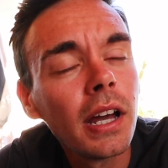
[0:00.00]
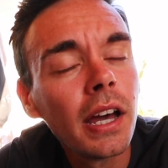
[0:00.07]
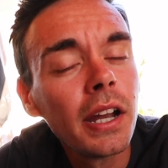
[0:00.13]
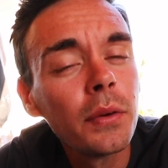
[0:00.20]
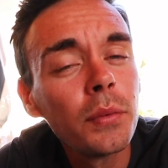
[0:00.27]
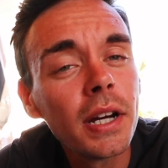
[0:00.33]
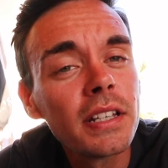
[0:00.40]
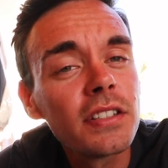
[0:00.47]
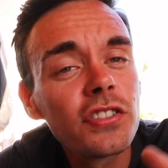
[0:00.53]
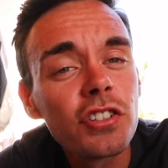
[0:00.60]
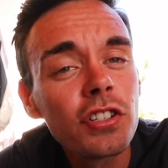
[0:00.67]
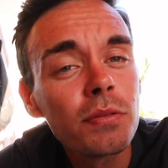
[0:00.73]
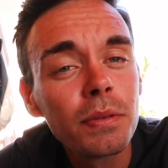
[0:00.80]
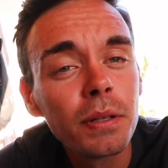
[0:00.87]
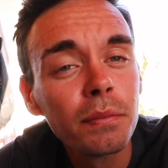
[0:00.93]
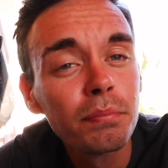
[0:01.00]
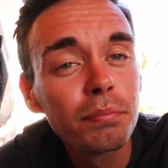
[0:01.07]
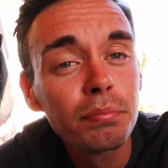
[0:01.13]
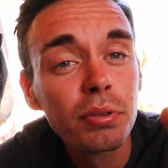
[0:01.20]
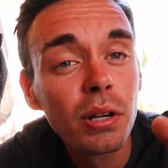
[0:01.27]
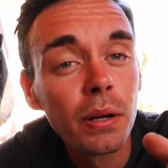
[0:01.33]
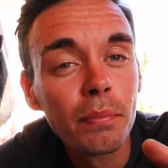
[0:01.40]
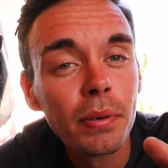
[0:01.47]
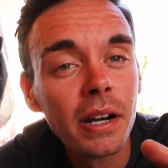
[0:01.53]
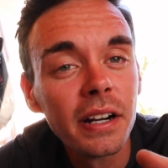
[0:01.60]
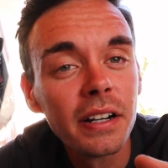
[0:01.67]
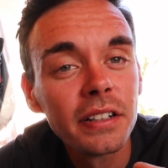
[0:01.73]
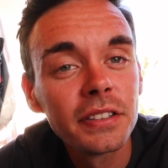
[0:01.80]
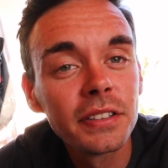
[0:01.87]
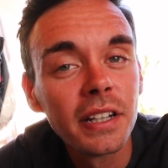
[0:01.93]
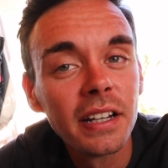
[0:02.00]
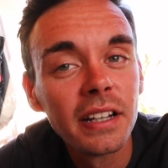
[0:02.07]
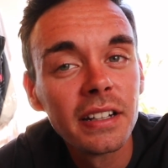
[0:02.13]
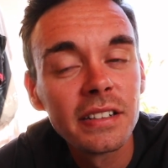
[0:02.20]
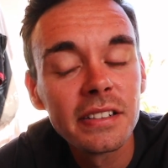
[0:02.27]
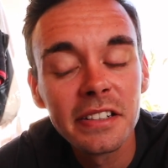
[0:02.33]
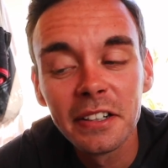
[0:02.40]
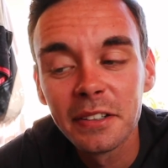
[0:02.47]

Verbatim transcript: Anyways, just be prepared and